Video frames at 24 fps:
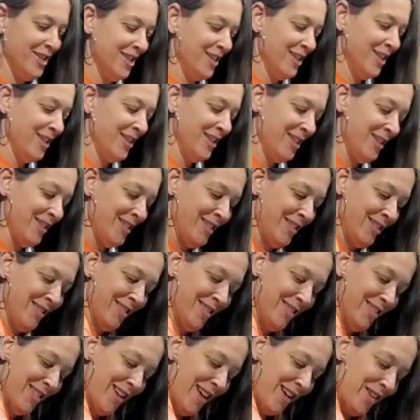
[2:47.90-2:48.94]

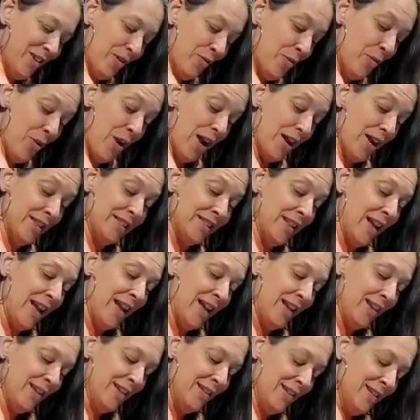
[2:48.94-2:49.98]
Don't know how to say
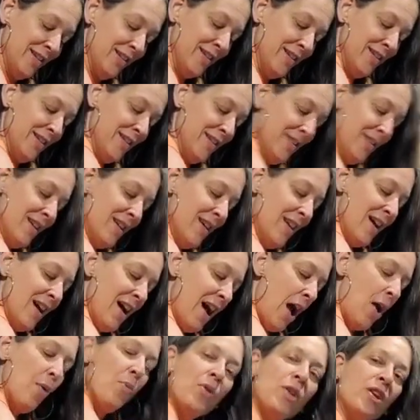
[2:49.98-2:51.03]
it.
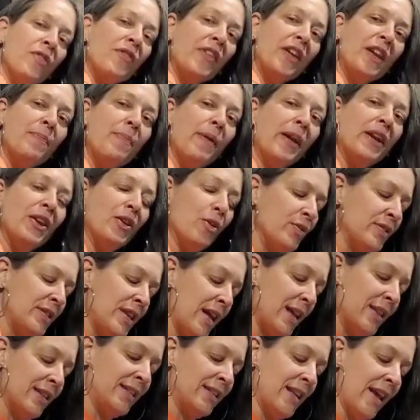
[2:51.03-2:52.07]
I wonder if anybody knows
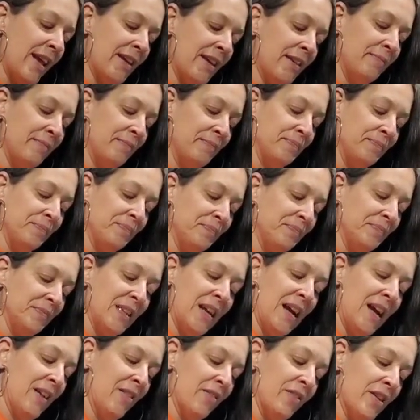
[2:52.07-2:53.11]
how to say it.
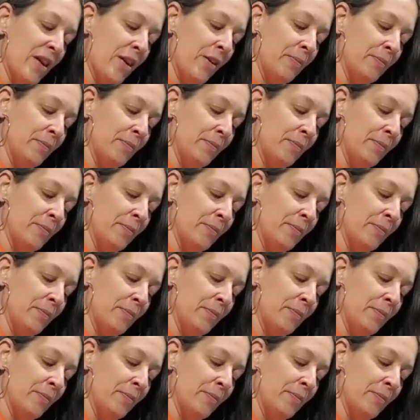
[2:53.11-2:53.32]
I don't know.